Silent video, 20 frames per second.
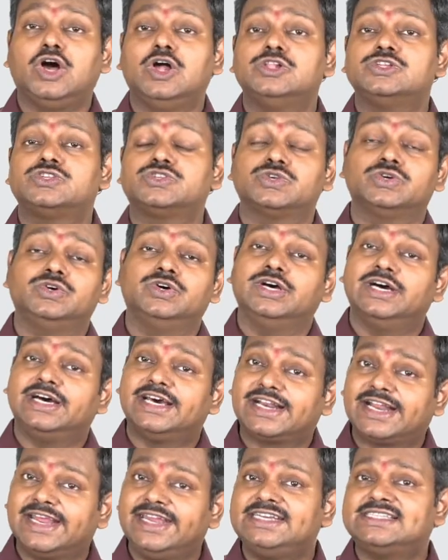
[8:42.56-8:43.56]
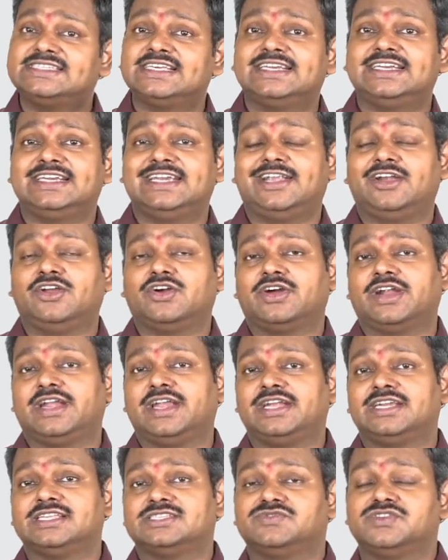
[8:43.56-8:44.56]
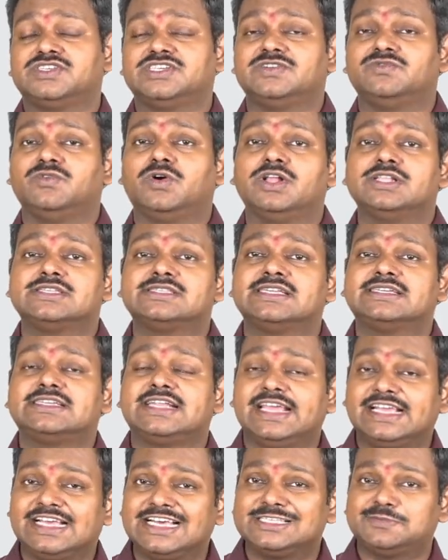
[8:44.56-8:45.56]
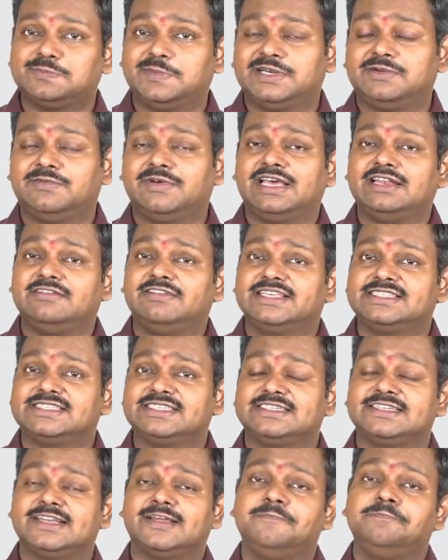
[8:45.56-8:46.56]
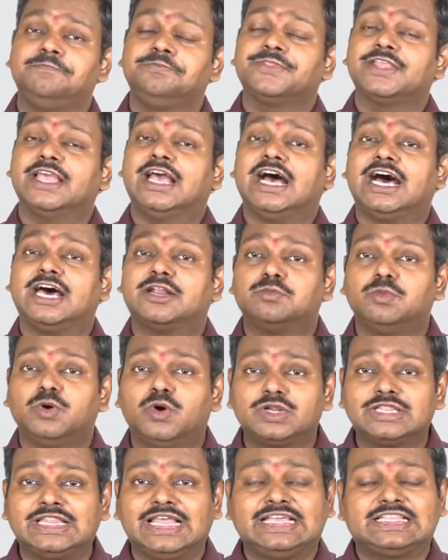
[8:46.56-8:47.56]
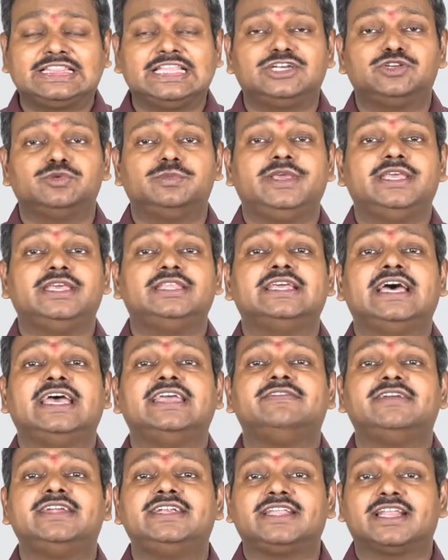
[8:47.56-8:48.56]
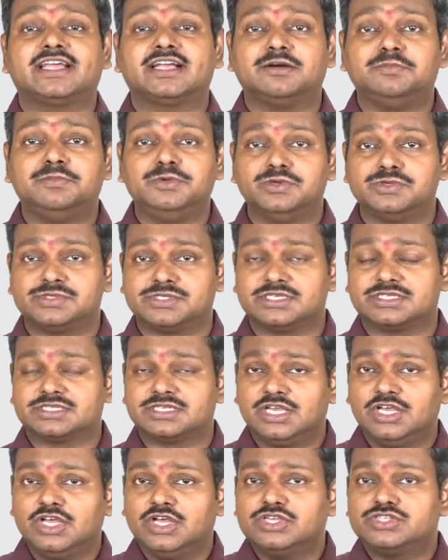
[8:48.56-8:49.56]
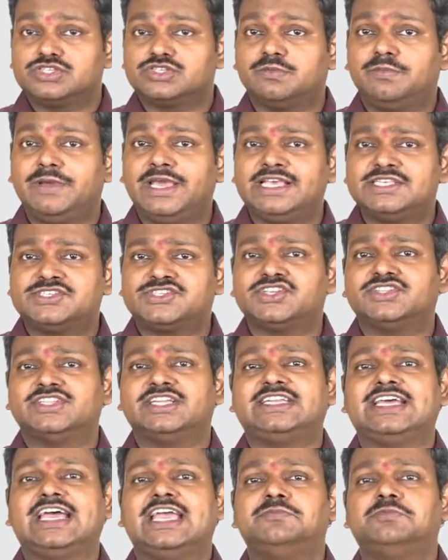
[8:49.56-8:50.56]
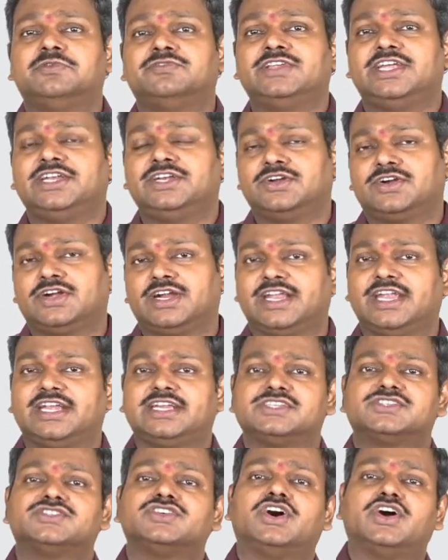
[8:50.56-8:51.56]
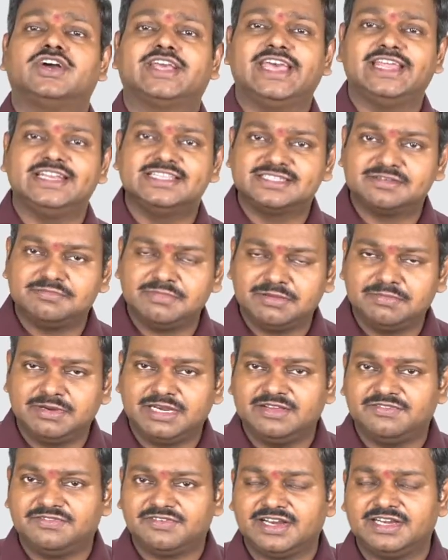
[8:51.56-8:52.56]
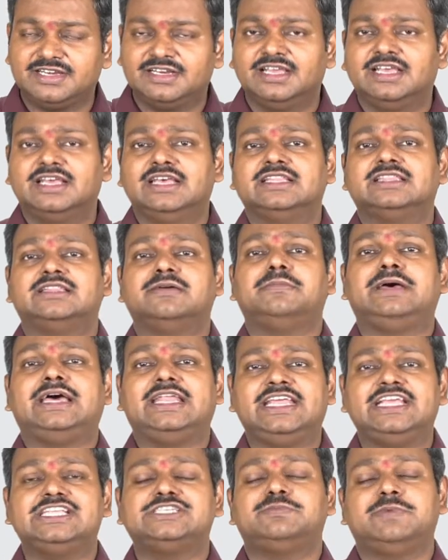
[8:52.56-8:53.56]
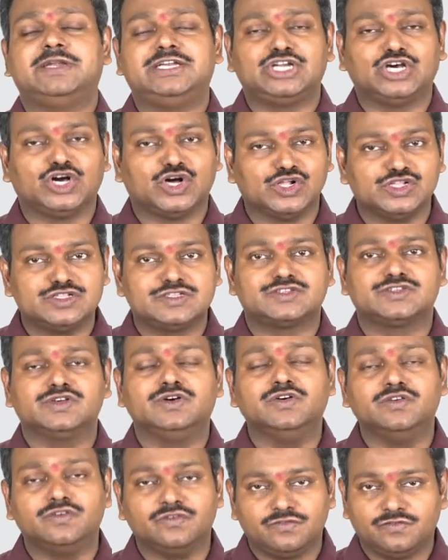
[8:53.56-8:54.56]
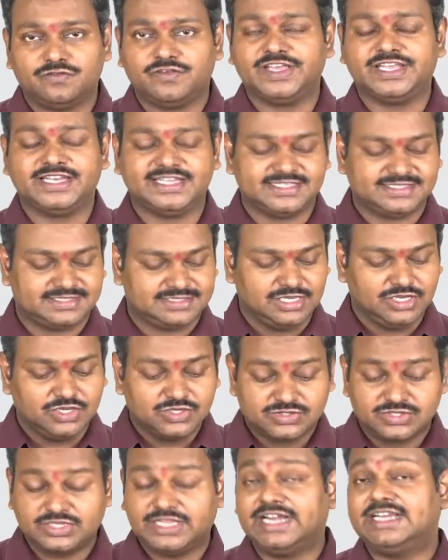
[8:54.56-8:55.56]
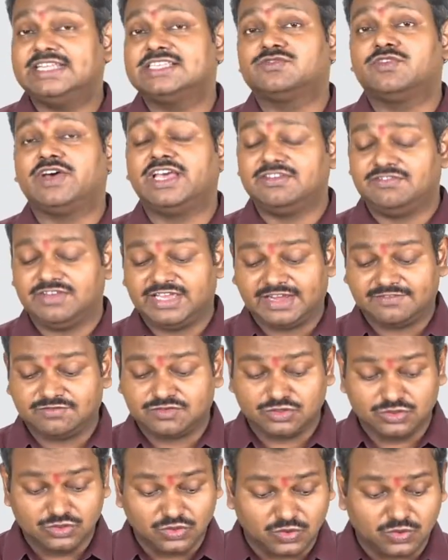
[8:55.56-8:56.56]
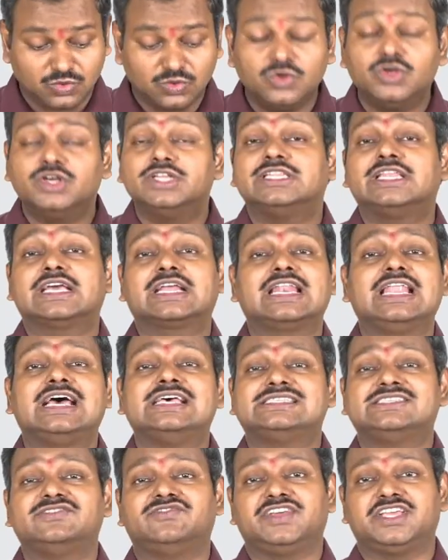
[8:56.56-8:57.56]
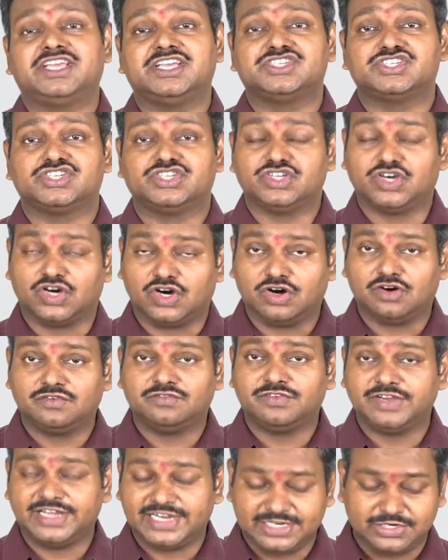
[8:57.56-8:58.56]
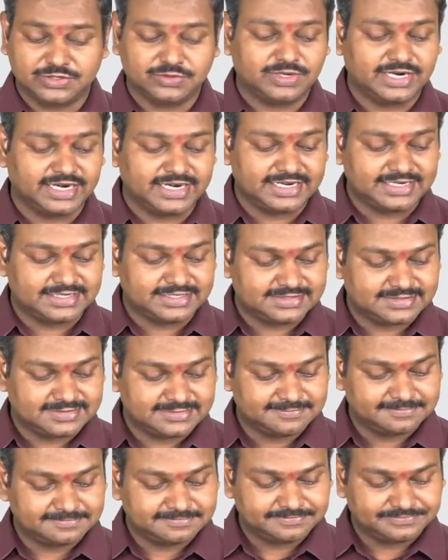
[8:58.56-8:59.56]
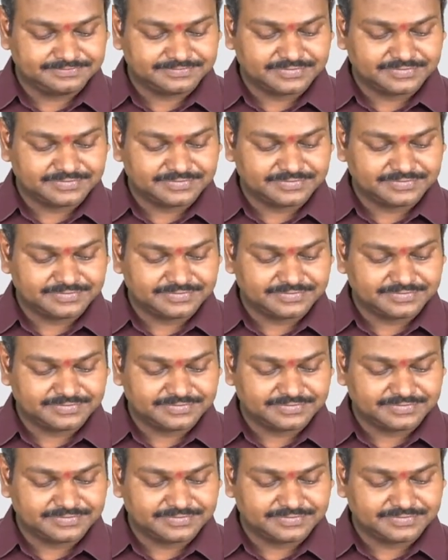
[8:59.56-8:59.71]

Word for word: Also right sided endocarditis which involves the tricuspid valve etc are more likely to be in IV drug abuses. So based on the type of the endocarditis the organism may be different, the management also varies. So that is why we have to know the classification of endocarditis.